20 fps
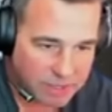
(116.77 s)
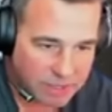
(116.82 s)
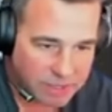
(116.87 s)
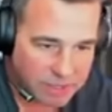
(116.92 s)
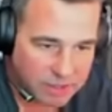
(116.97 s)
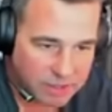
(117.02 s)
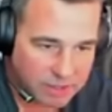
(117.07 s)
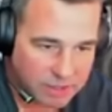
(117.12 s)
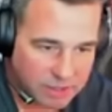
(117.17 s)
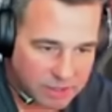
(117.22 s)

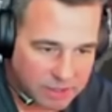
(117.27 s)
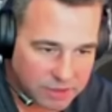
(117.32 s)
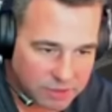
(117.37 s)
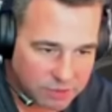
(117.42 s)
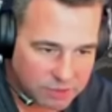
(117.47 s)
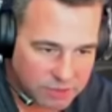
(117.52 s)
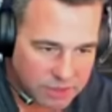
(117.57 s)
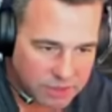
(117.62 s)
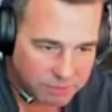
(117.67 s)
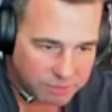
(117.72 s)
and there
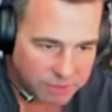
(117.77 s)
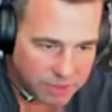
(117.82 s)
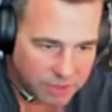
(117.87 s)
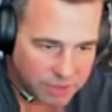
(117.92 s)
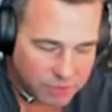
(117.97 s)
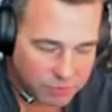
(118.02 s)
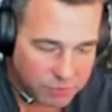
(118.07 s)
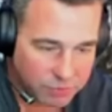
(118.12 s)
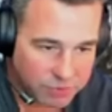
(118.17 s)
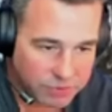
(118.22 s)
was a couple
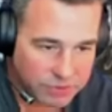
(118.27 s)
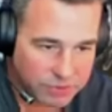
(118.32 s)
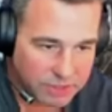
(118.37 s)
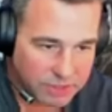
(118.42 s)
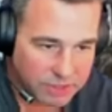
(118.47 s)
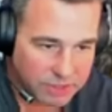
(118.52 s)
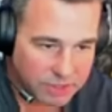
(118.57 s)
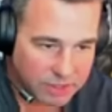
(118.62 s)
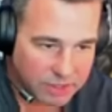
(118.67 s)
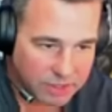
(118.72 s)
other ones
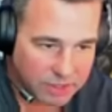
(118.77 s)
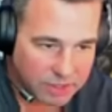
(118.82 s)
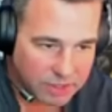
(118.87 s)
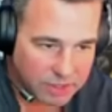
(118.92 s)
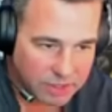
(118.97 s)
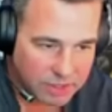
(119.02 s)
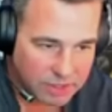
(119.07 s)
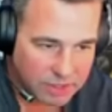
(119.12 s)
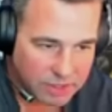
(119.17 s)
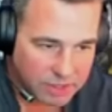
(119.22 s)
that
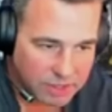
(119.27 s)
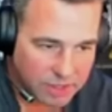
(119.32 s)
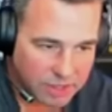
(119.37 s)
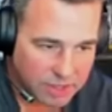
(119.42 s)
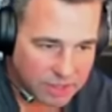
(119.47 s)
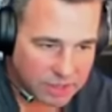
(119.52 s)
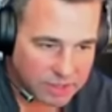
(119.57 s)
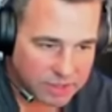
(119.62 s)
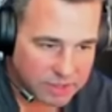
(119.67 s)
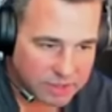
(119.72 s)
I
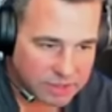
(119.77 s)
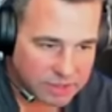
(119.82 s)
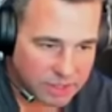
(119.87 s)
liked.